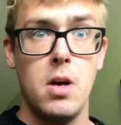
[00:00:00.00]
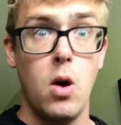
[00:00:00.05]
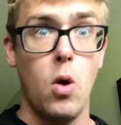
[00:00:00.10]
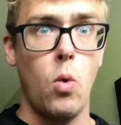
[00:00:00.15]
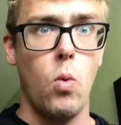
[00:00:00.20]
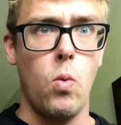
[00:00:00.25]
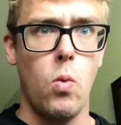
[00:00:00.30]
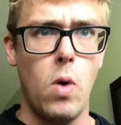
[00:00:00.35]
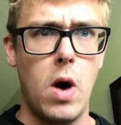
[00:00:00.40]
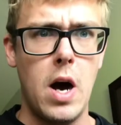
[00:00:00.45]

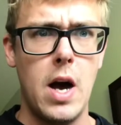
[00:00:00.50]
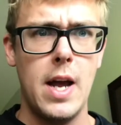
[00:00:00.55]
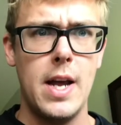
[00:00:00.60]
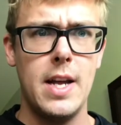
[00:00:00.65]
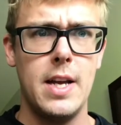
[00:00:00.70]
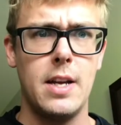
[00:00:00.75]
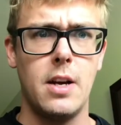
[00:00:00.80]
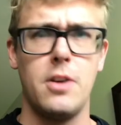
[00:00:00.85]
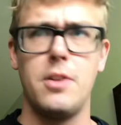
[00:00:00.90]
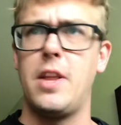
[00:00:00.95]
Why
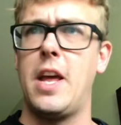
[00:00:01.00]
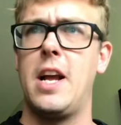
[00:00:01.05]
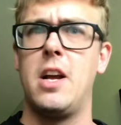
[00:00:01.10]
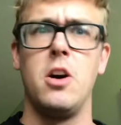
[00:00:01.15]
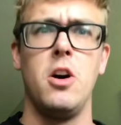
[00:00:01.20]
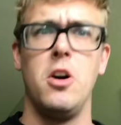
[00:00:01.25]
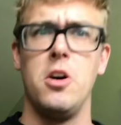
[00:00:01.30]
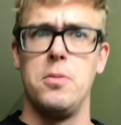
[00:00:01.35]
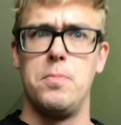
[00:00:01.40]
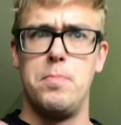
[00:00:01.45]
are they
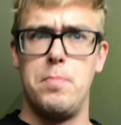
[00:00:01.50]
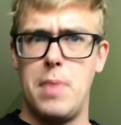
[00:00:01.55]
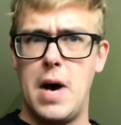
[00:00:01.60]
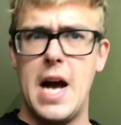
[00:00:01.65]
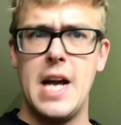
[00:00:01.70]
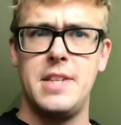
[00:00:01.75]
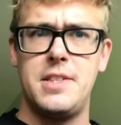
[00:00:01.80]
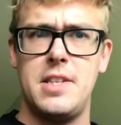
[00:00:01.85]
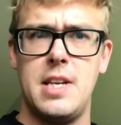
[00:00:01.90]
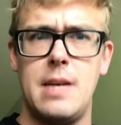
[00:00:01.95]
called
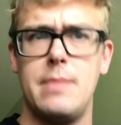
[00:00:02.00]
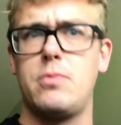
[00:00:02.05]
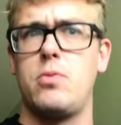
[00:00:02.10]
biceps?